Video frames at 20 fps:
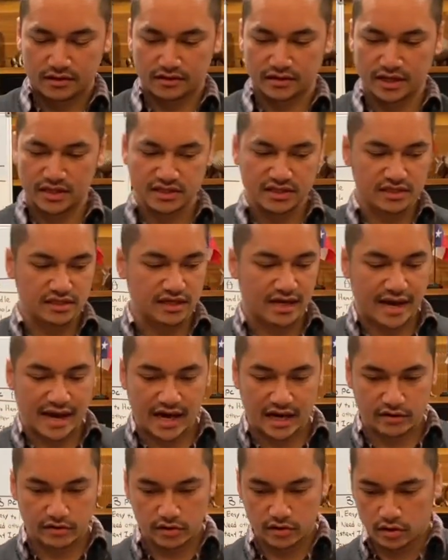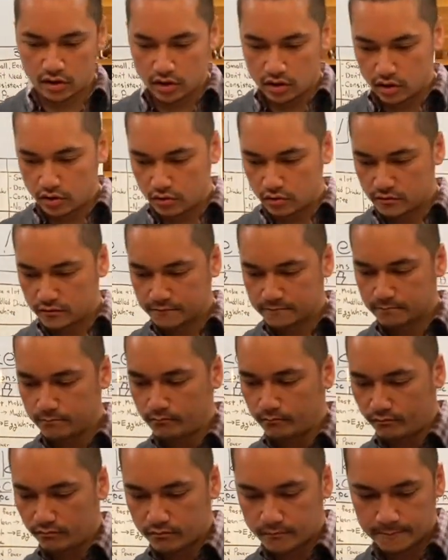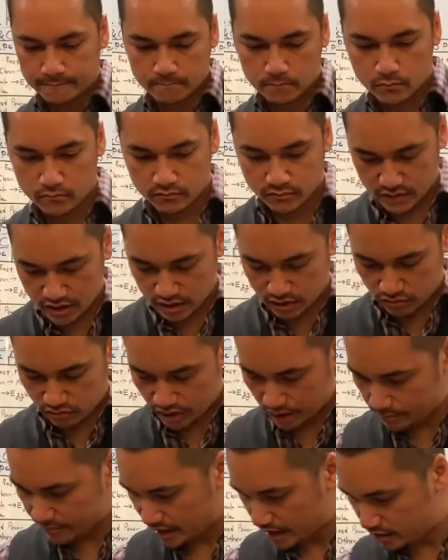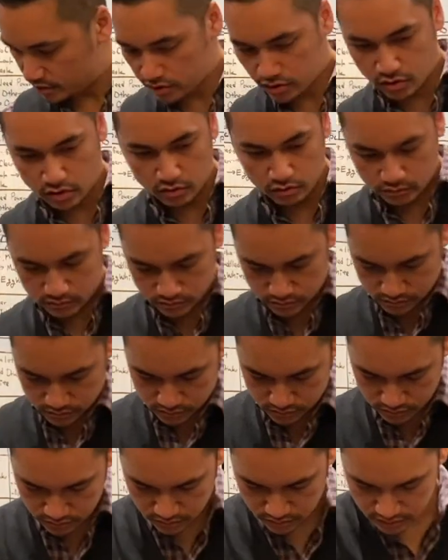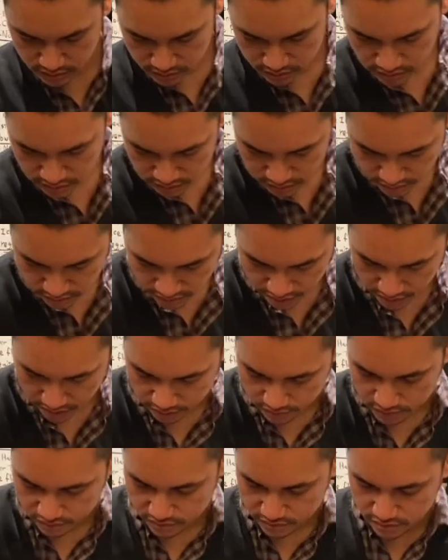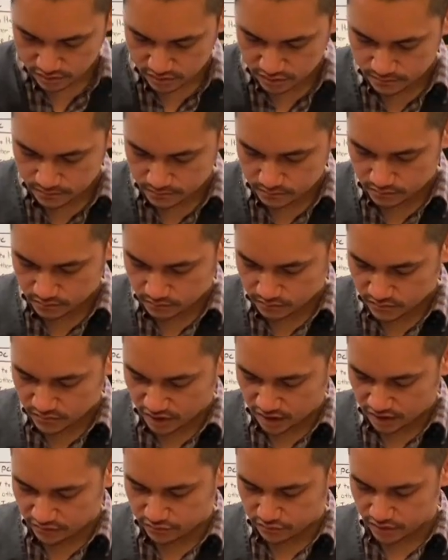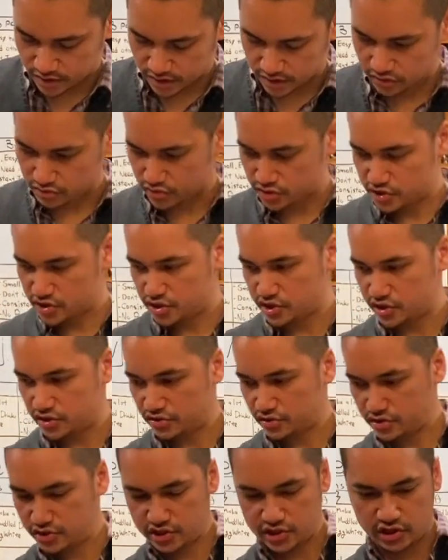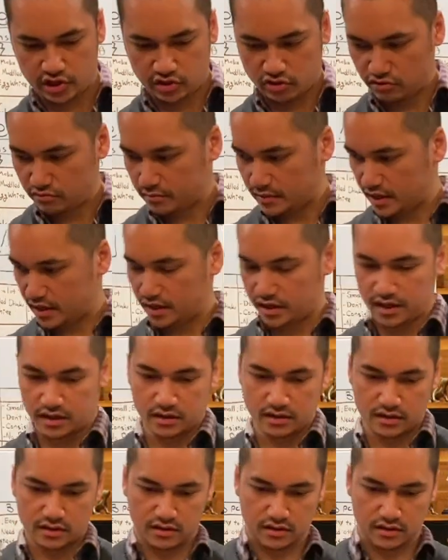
This is the agricole, rum agricole. I forgot to chill my